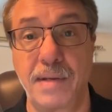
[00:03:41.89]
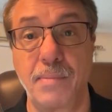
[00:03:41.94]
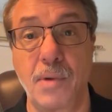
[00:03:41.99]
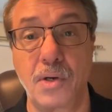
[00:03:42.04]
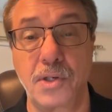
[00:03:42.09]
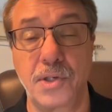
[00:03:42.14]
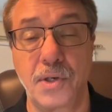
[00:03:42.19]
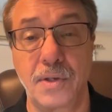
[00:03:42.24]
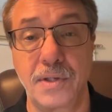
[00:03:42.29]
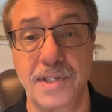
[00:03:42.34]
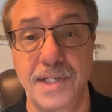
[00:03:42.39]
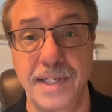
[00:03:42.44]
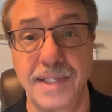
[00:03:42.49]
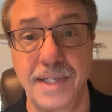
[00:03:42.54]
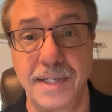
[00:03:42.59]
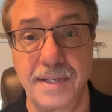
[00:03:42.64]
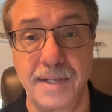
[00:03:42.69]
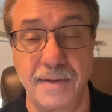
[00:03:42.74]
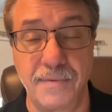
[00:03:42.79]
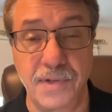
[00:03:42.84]
Emotional
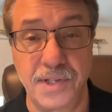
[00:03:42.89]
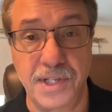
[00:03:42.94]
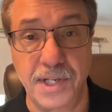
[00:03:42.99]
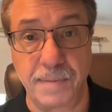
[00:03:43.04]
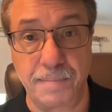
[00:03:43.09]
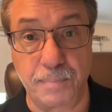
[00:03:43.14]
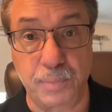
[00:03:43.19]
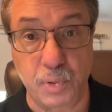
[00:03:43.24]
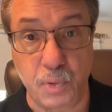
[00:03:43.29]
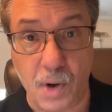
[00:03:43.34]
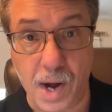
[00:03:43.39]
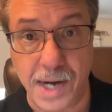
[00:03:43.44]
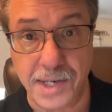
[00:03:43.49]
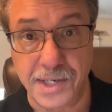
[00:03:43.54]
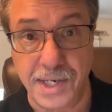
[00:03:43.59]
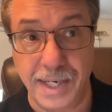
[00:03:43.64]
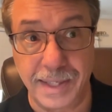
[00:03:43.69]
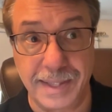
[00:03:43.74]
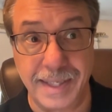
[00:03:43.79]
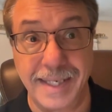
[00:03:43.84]
Sensitivity
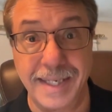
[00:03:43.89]
Project.